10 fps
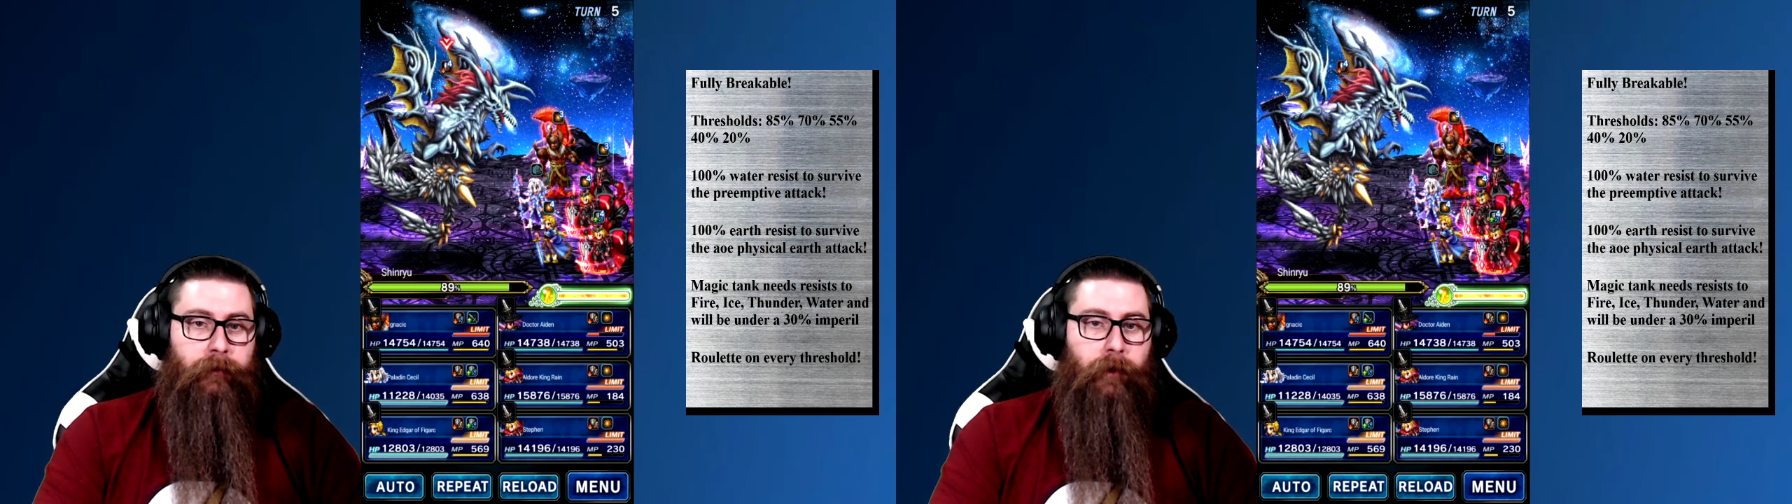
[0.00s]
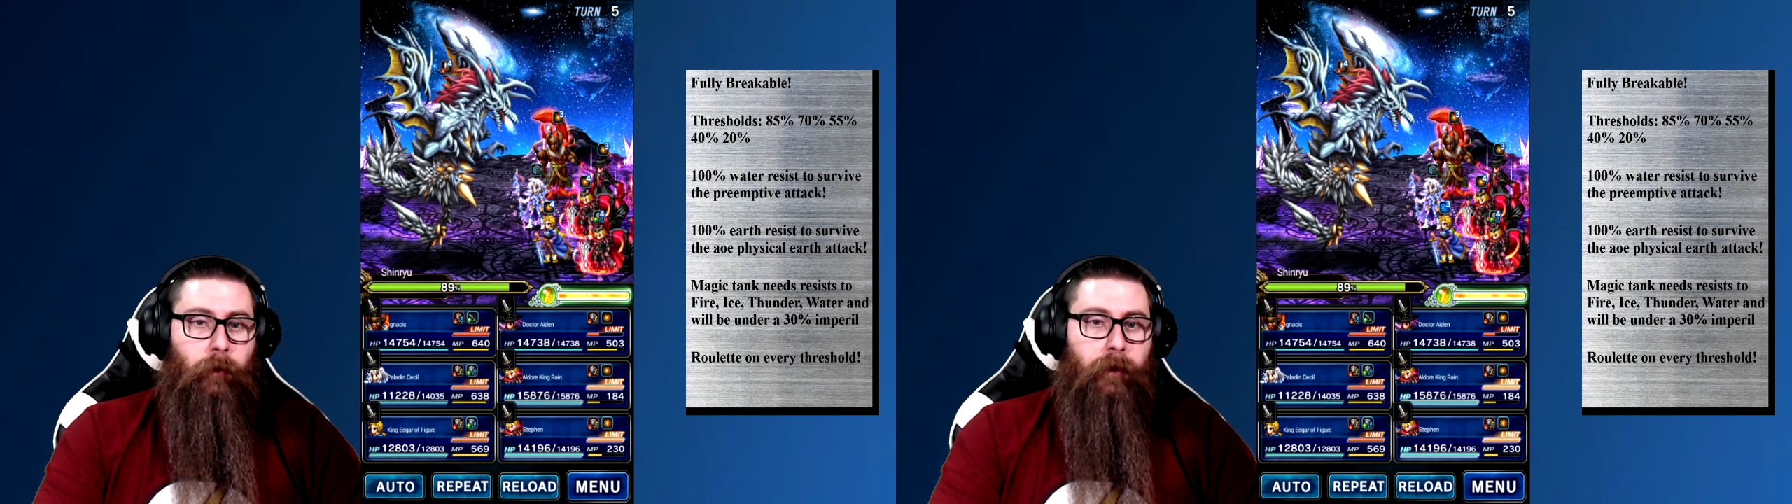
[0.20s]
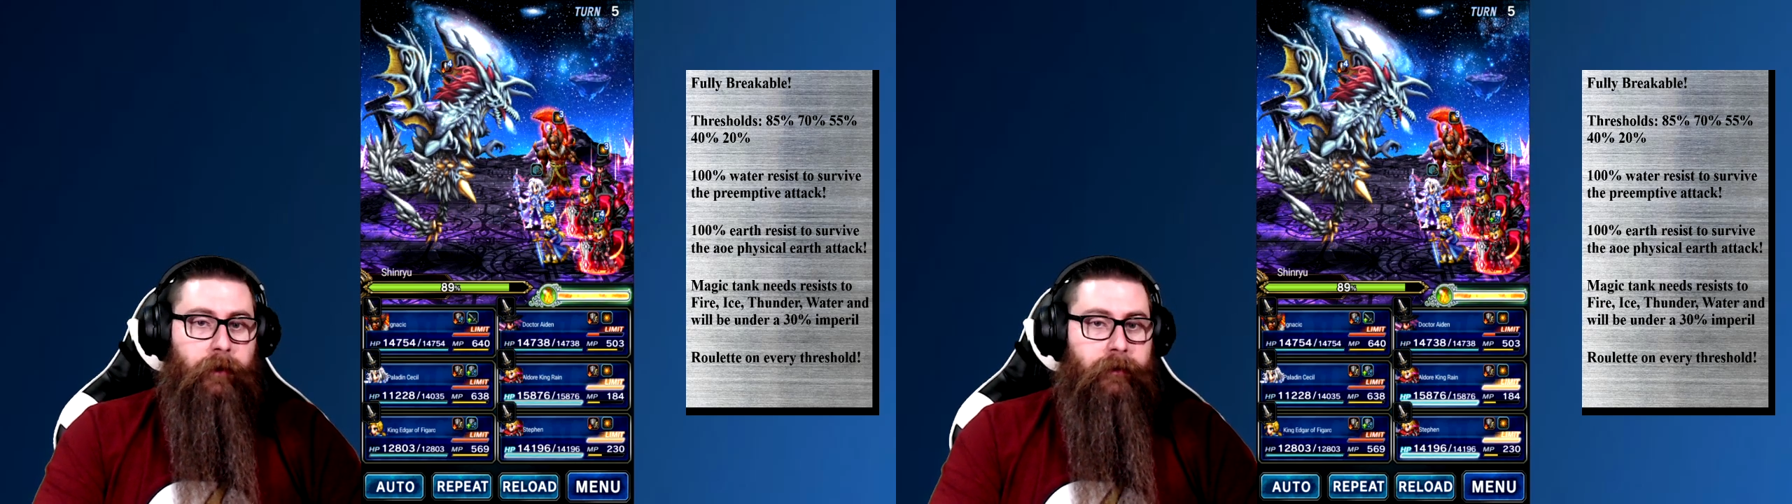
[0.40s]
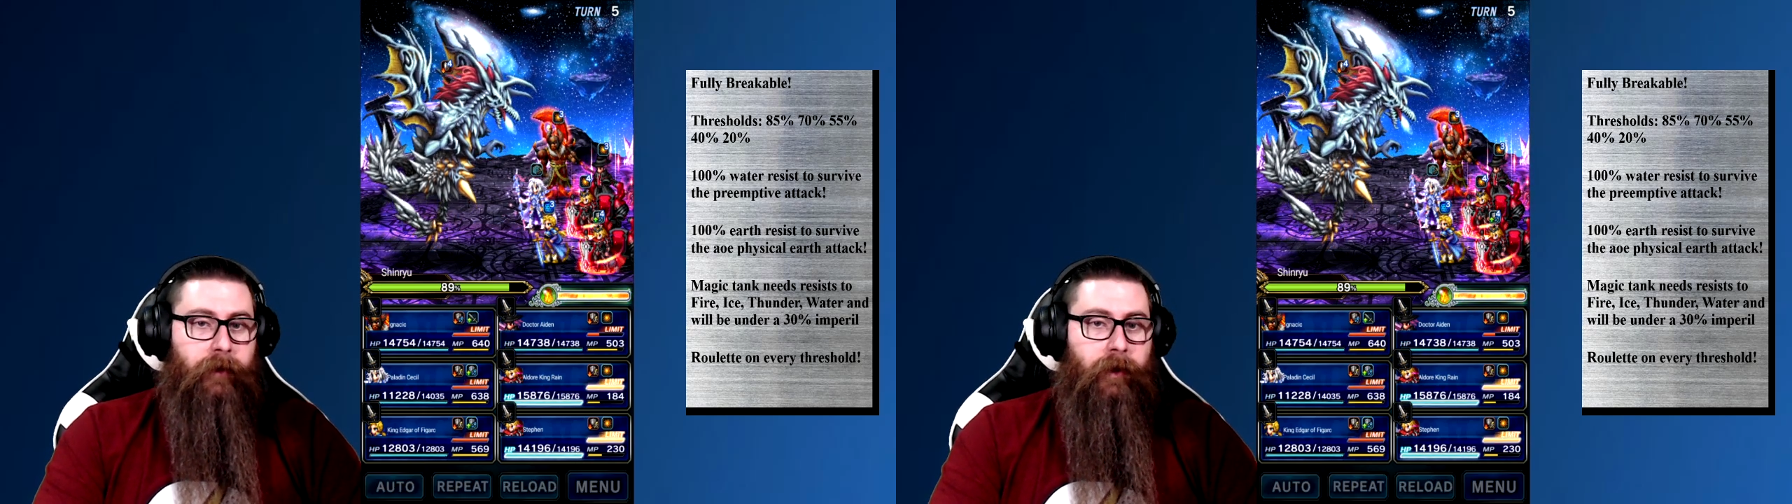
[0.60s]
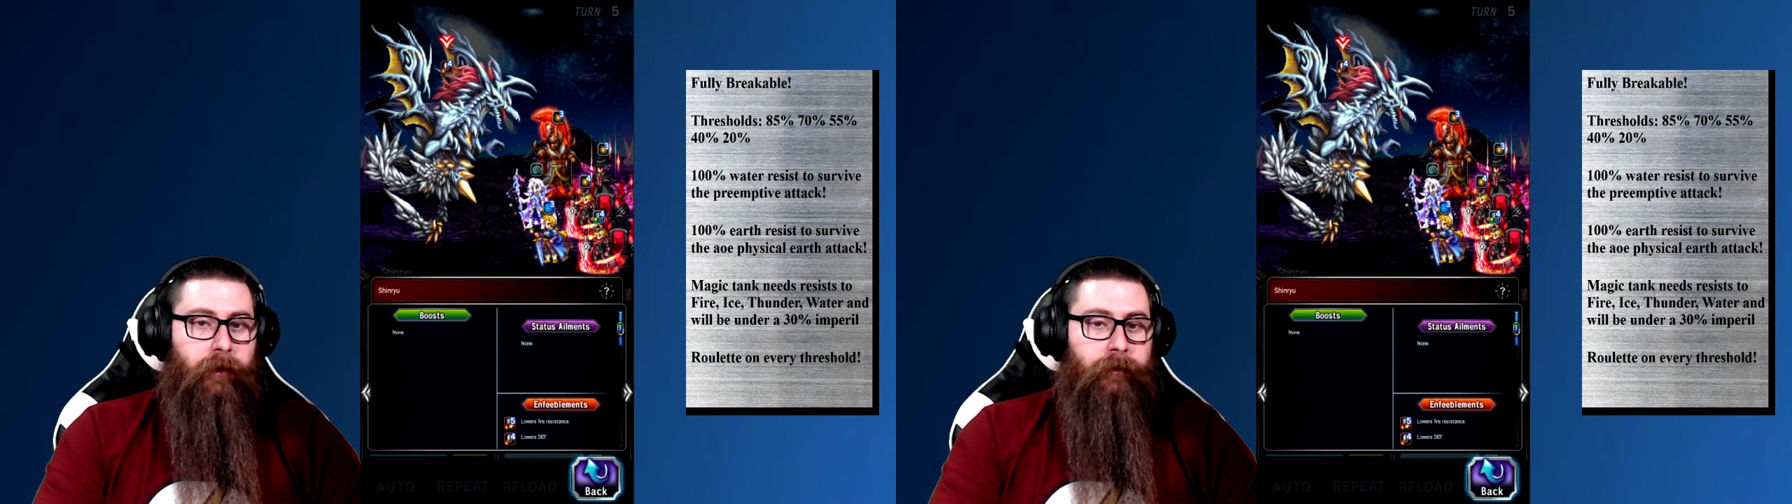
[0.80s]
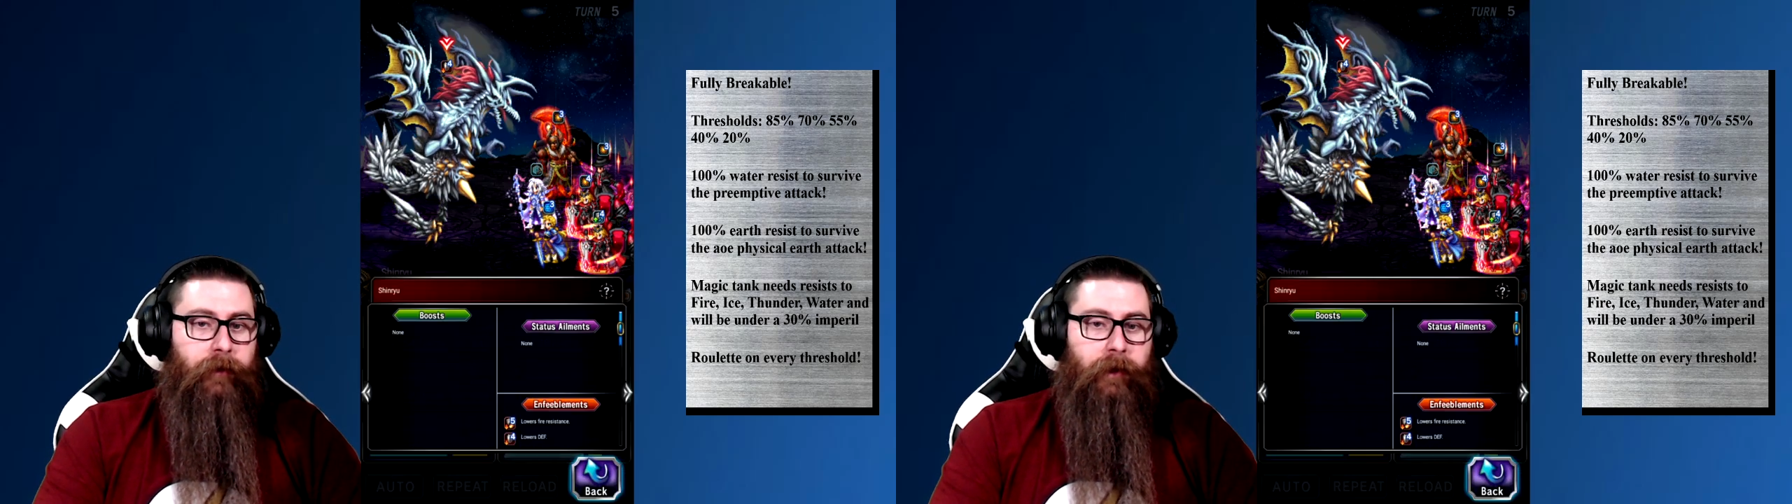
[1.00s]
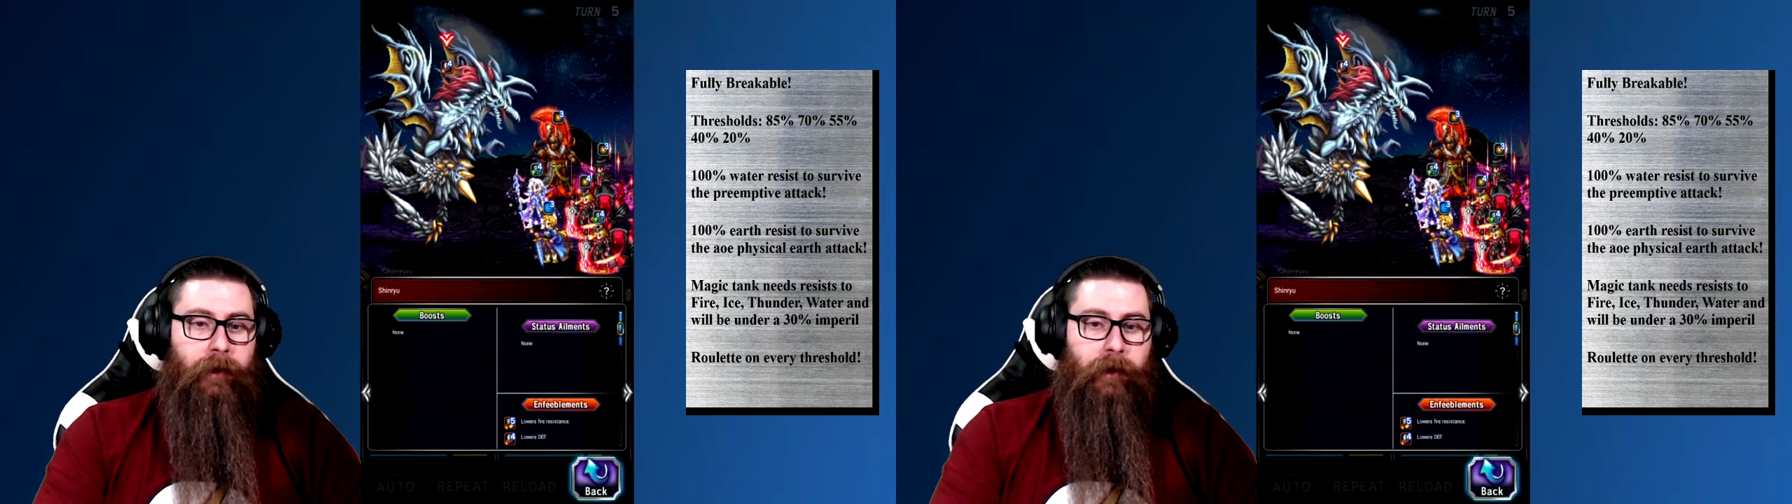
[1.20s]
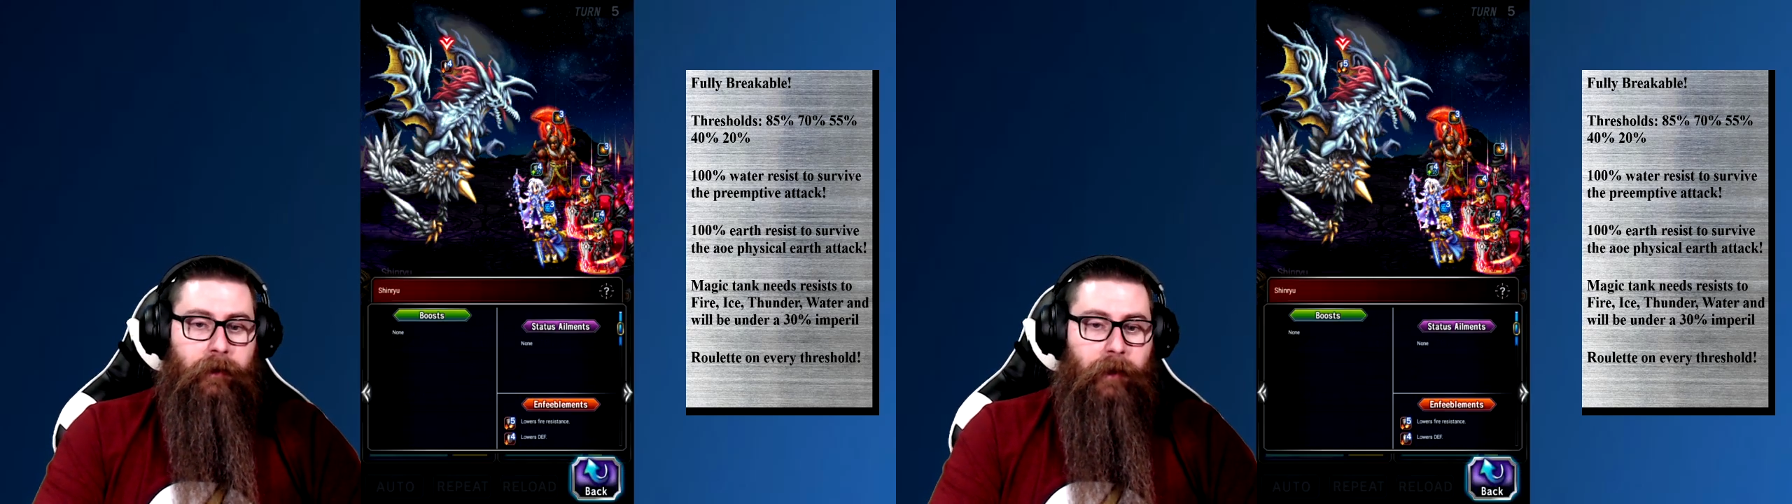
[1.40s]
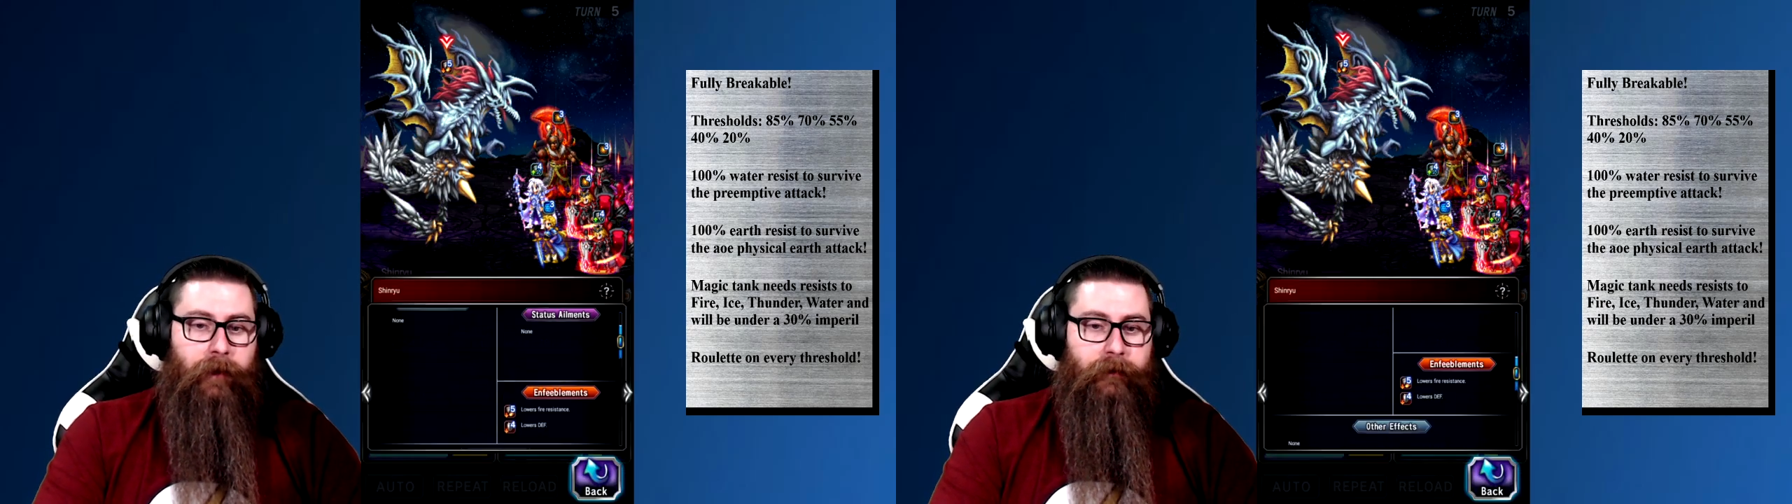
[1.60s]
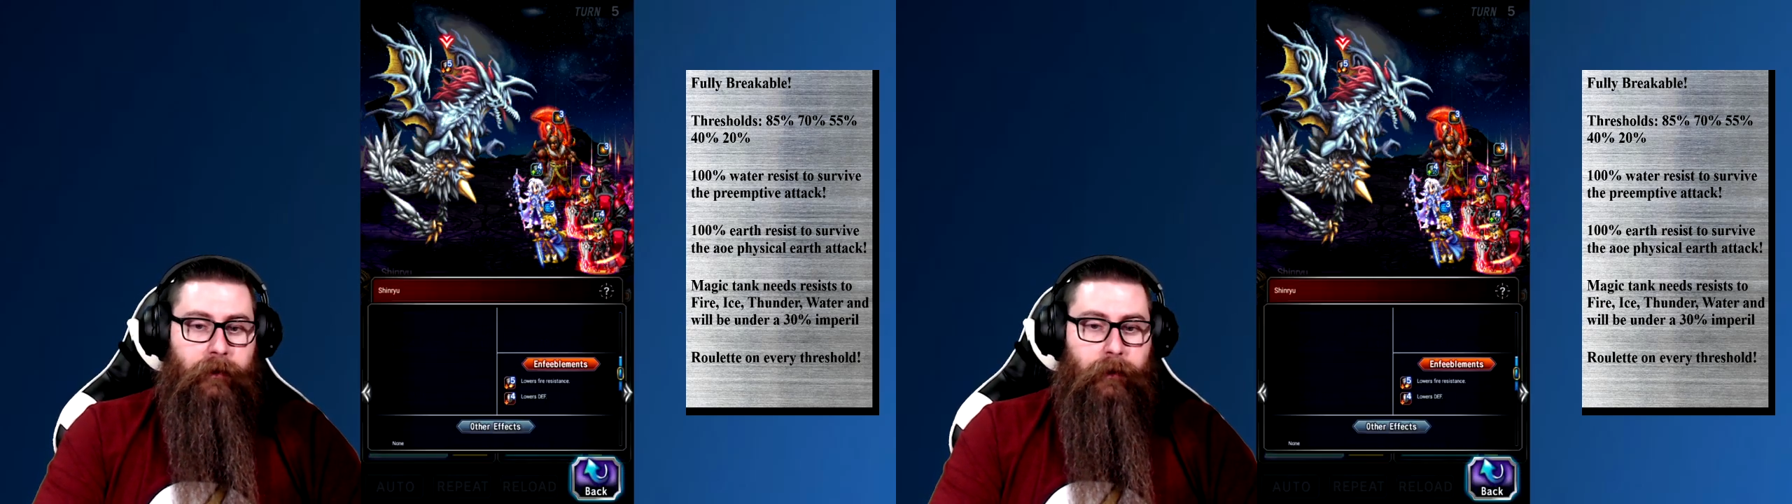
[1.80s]
no worries there if you didn't get it
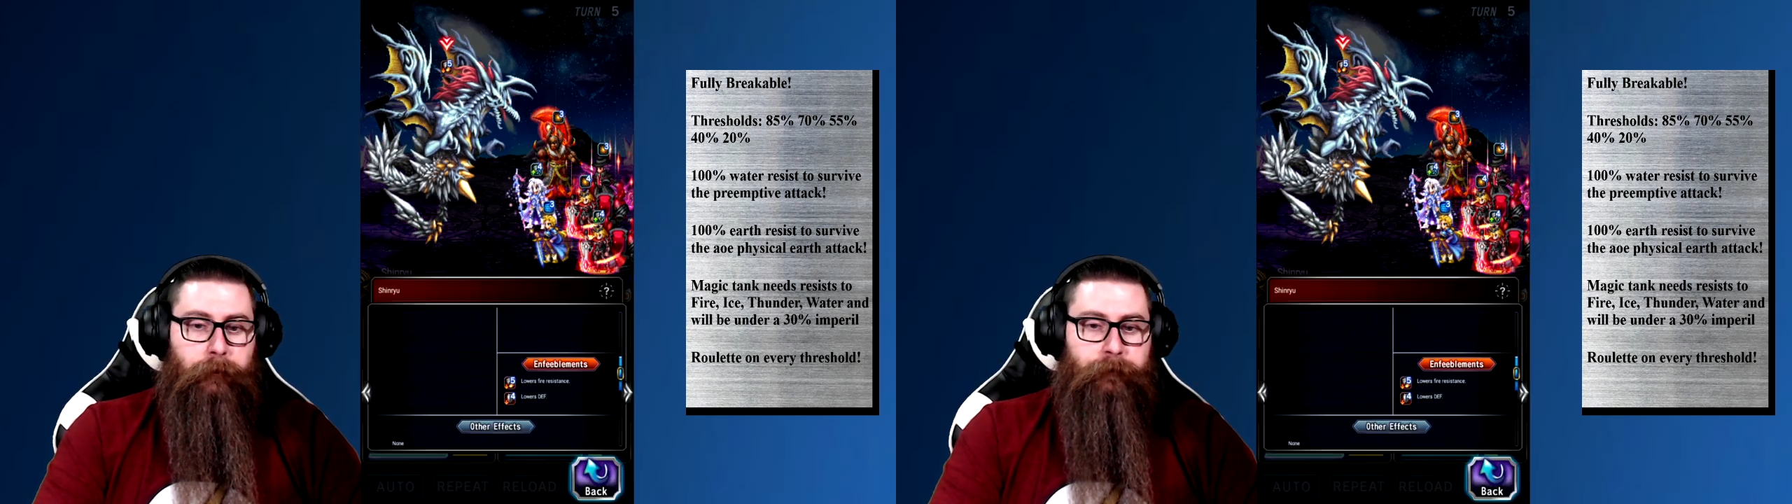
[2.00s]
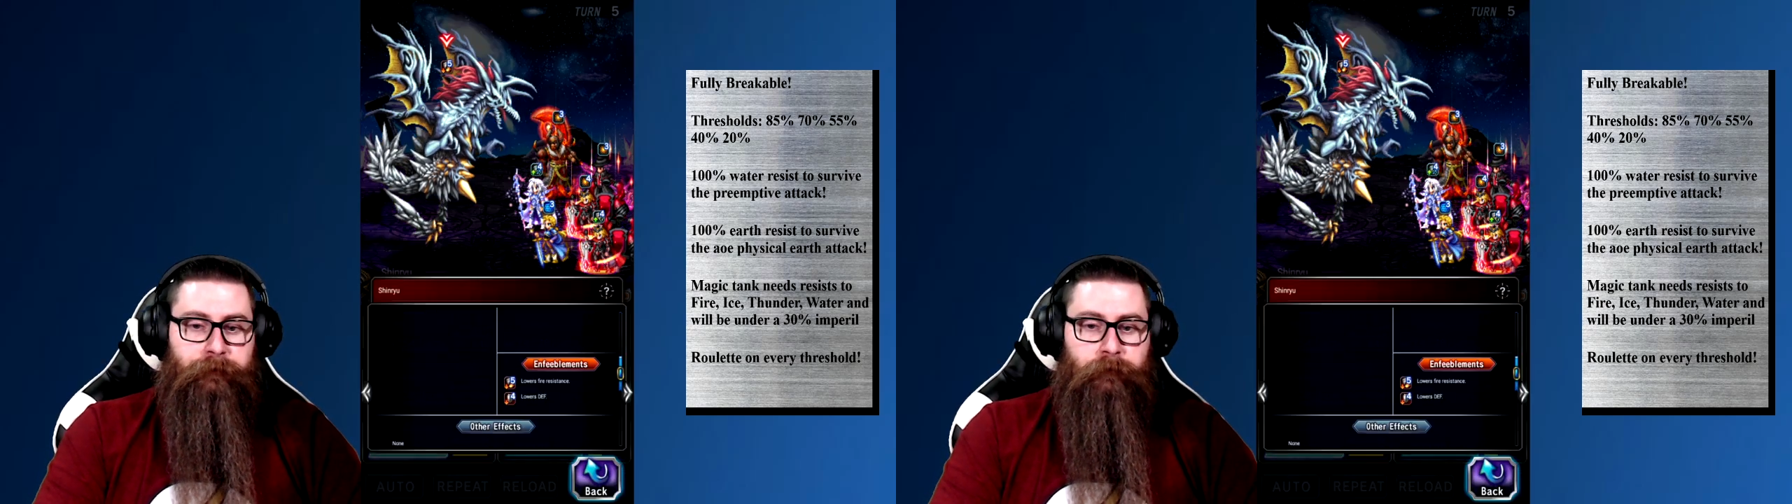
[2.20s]
last turn.